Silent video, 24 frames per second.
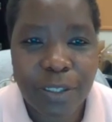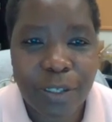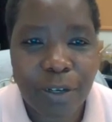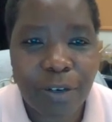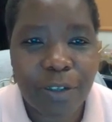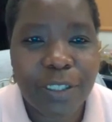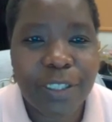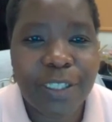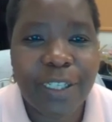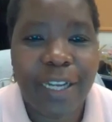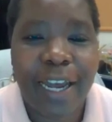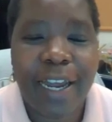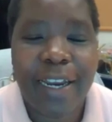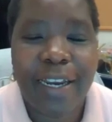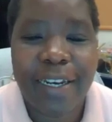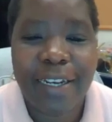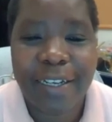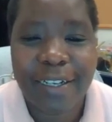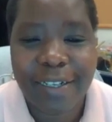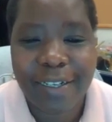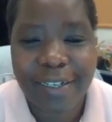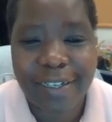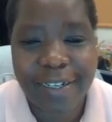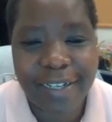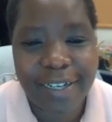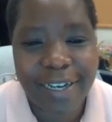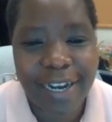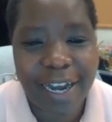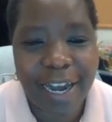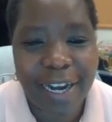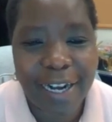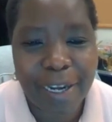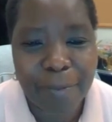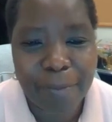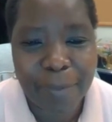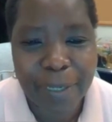Dr.
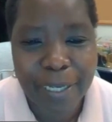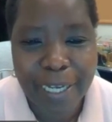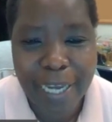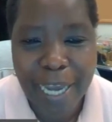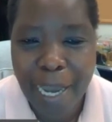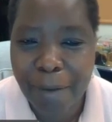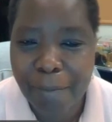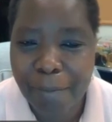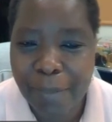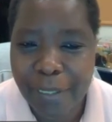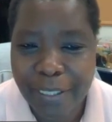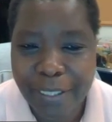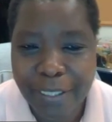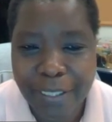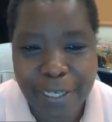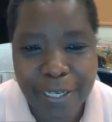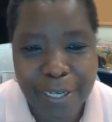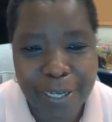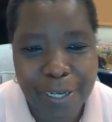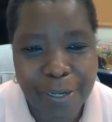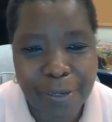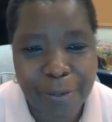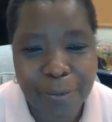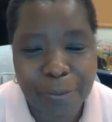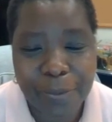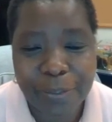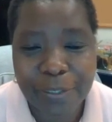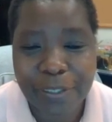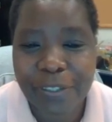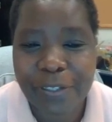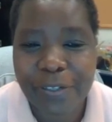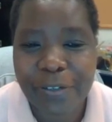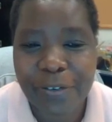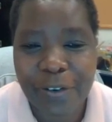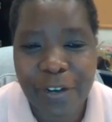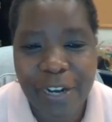Nalamle Amisa, was
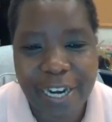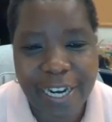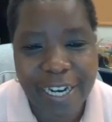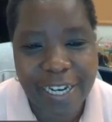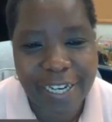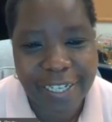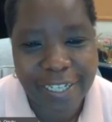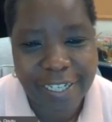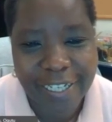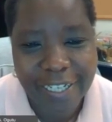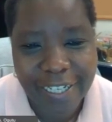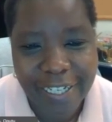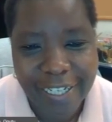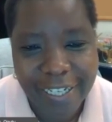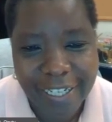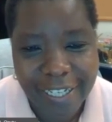great.